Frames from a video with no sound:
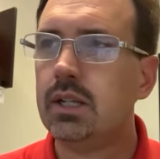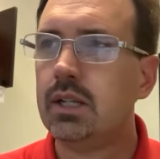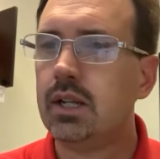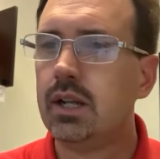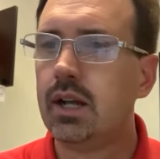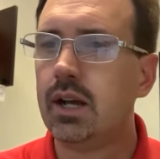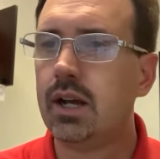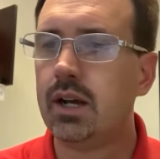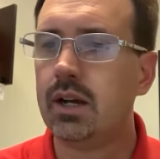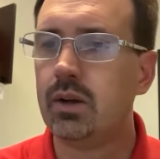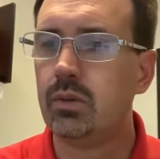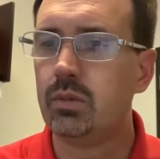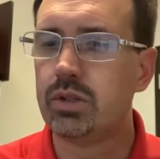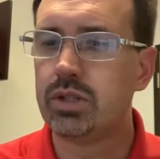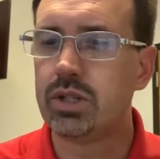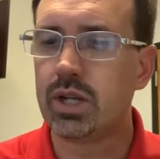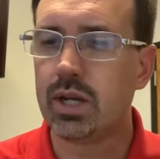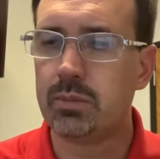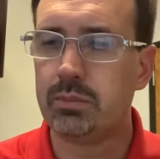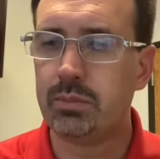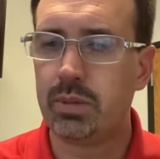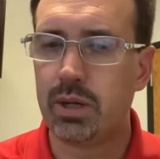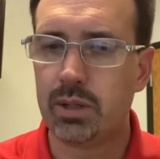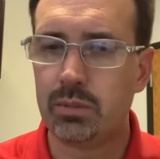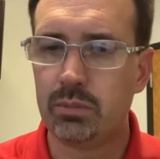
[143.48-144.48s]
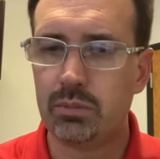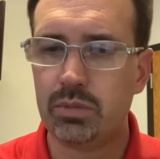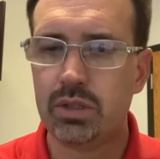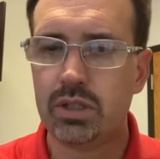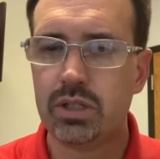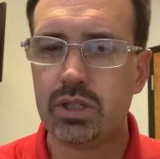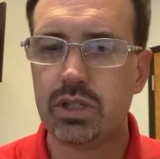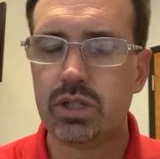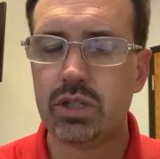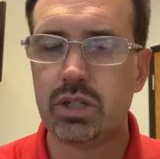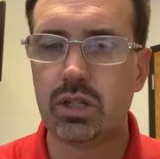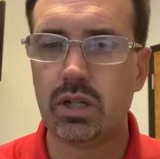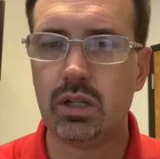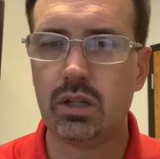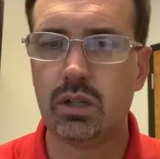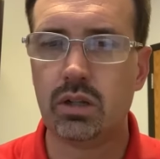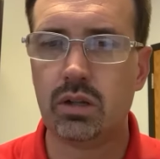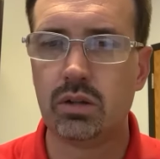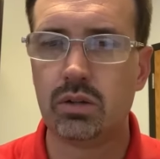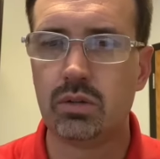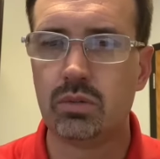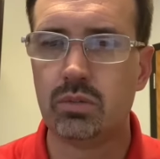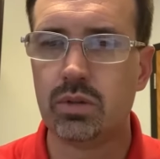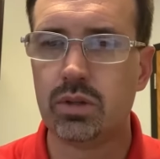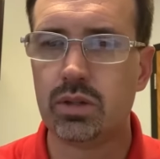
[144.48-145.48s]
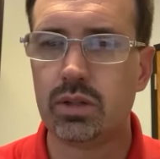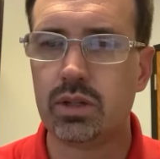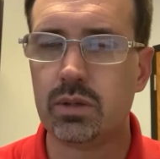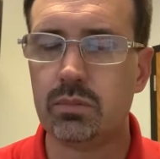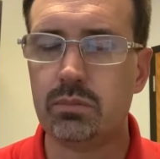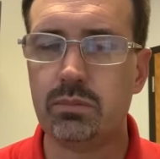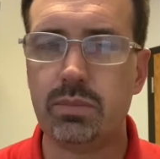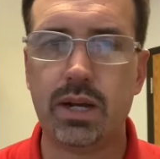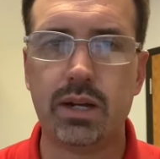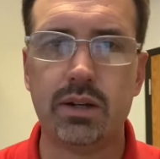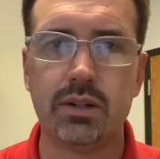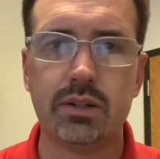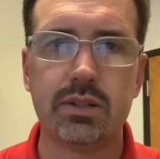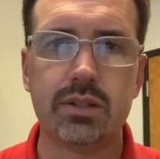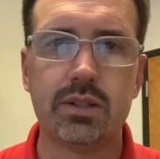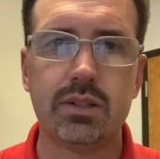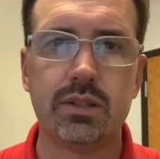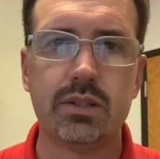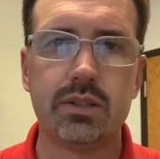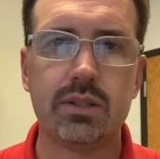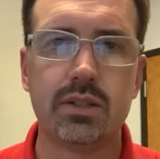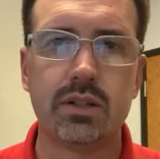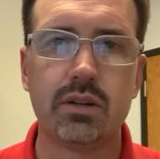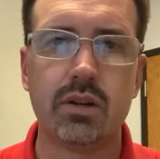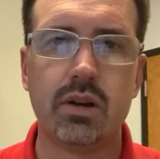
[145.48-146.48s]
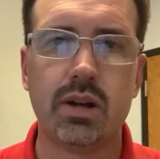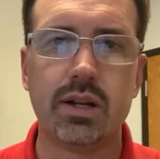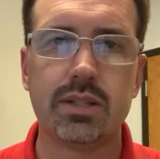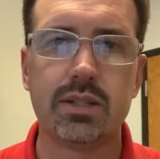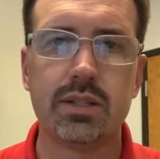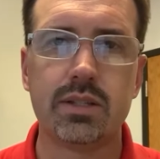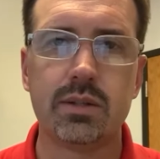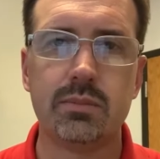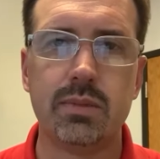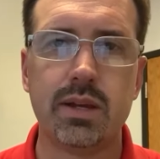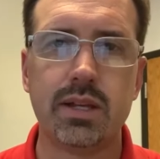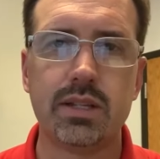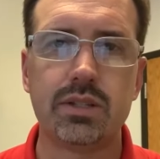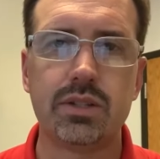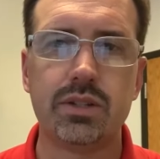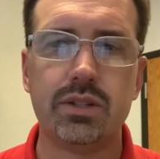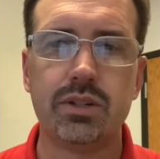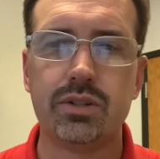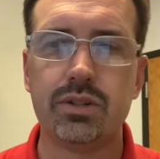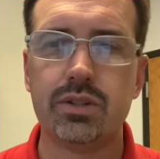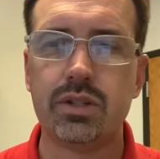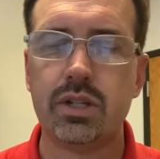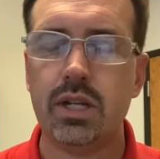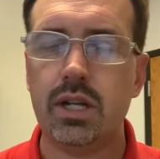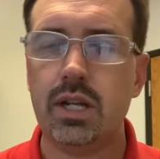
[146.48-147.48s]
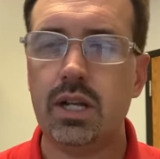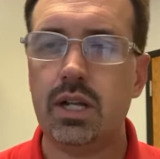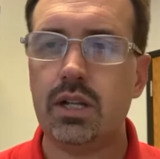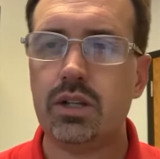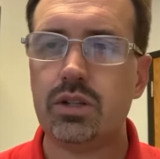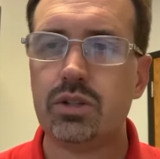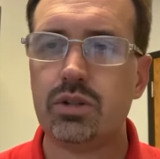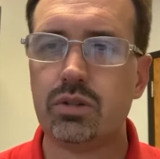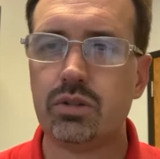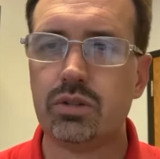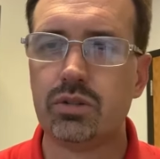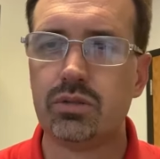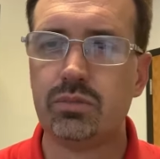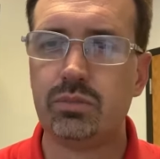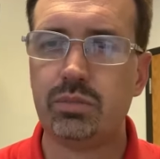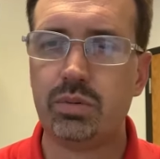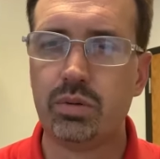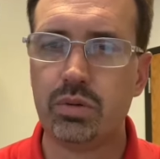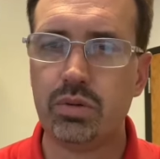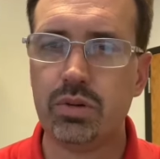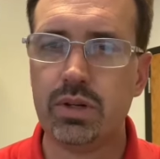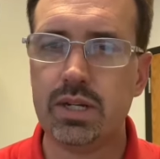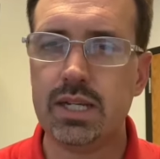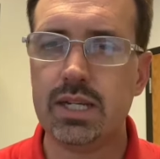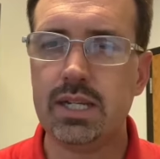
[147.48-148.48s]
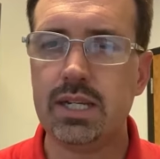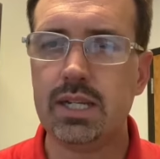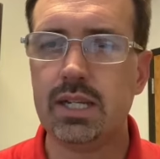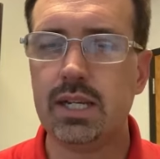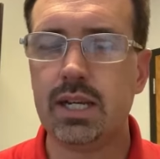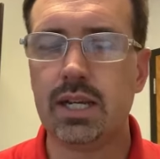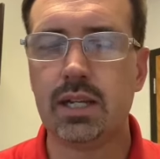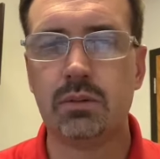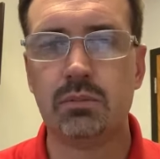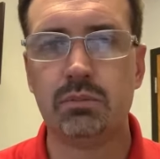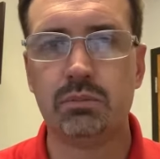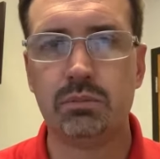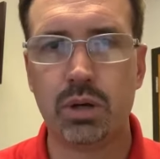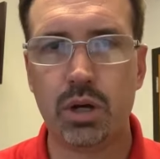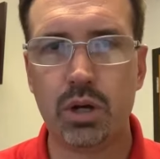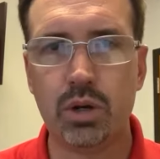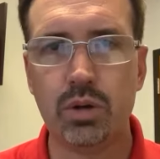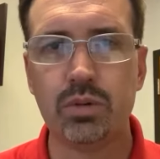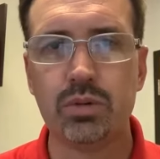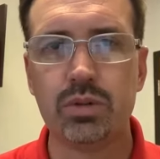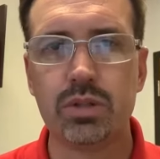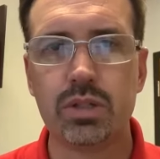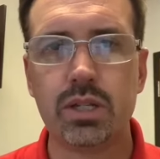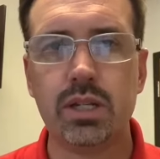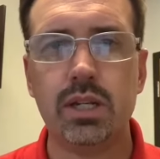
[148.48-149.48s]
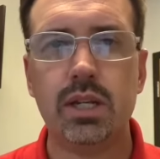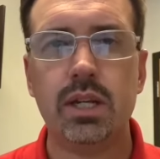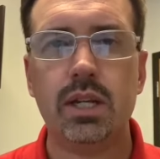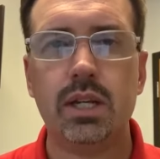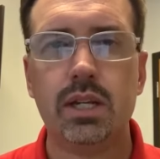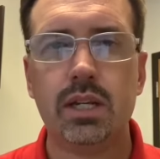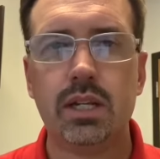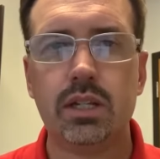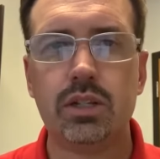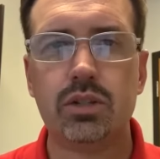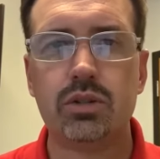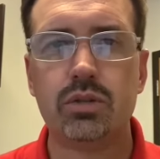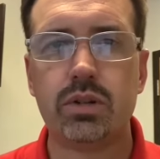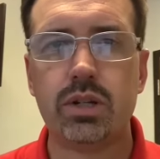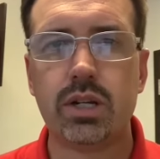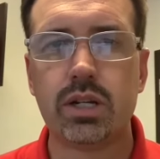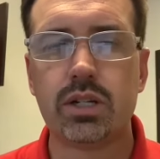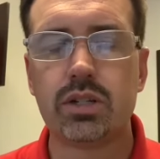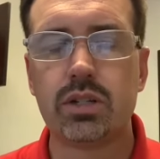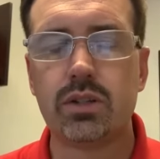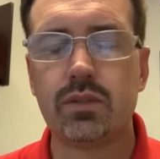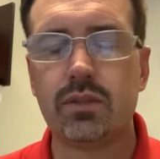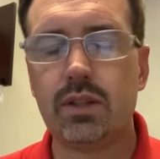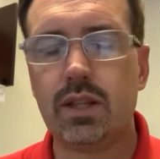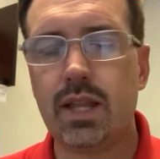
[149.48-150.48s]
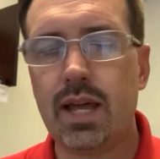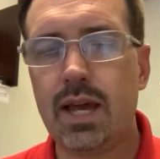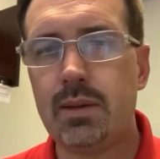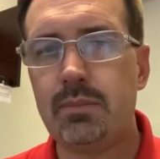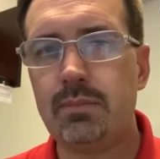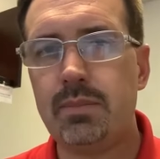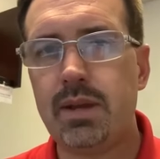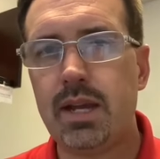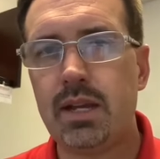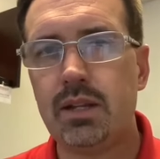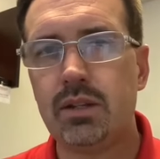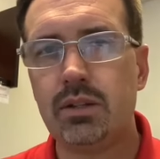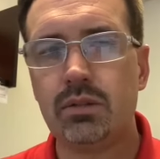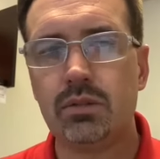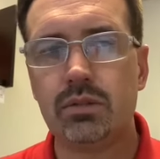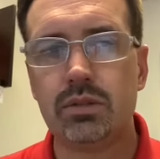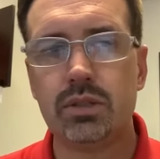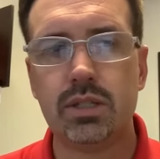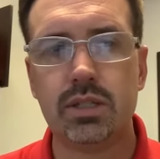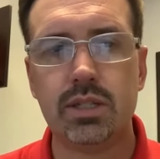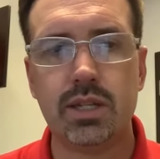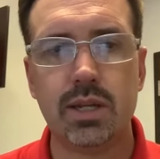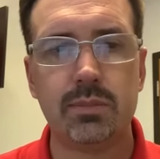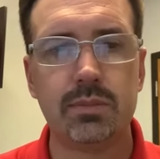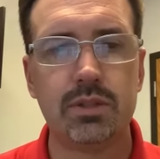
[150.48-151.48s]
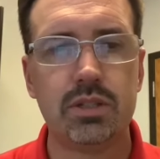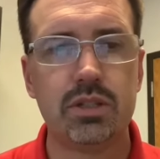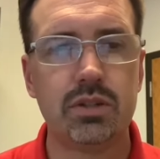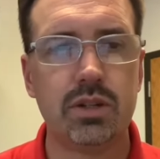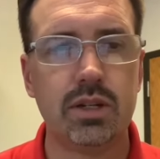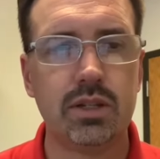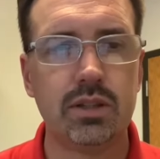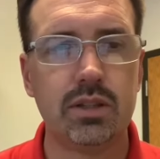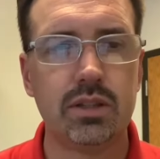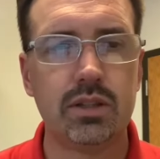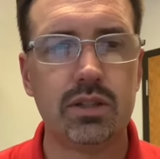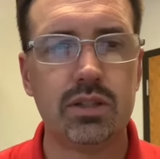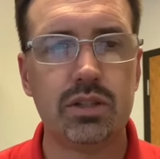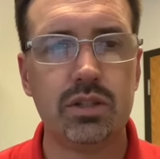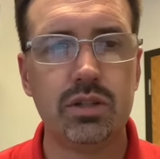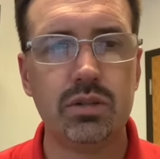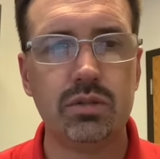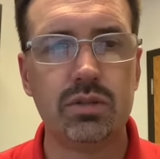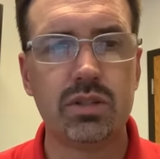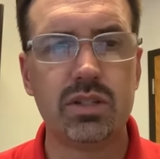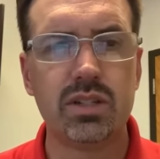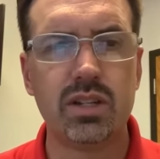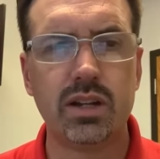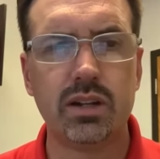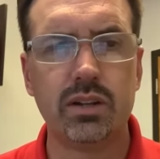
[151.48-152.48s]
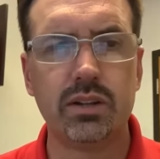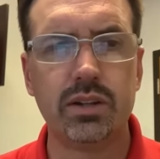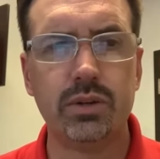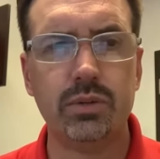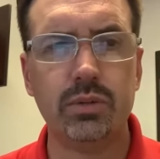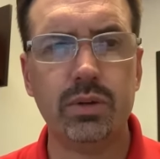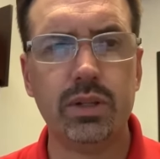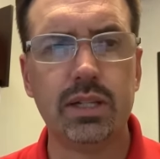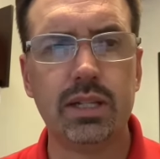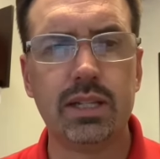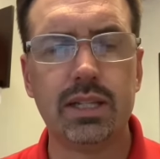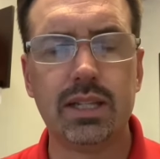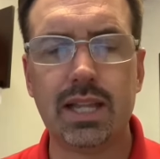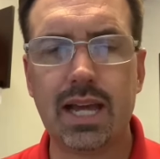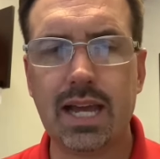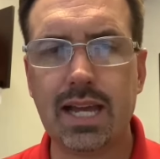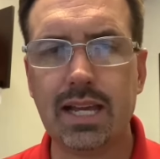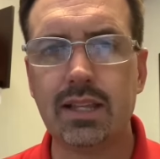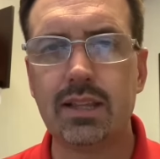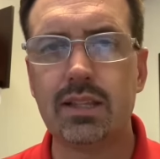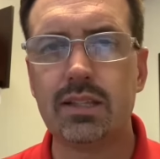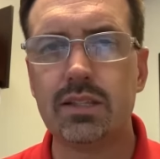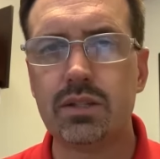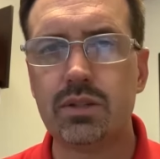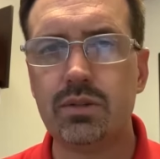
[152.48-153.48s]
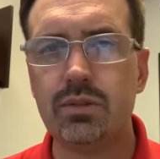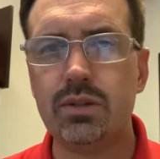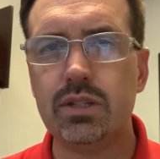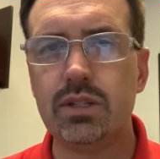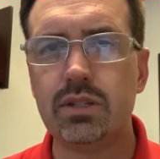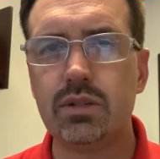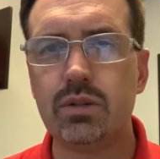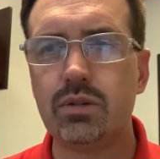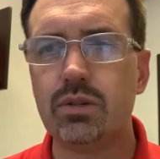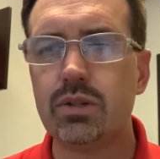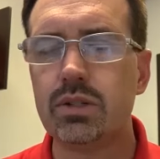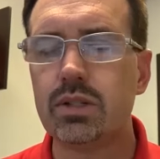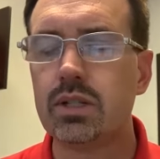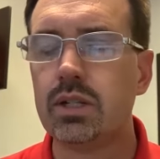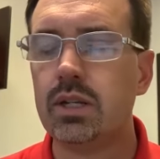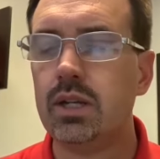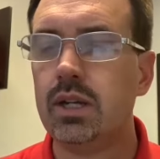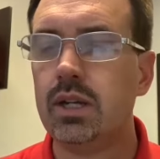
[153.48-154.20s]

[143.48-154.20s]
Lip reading: which I published along with comparisons across semesters, sort of pre and post introduction of the lab manual, to demonstrate that the students not only really like this resource,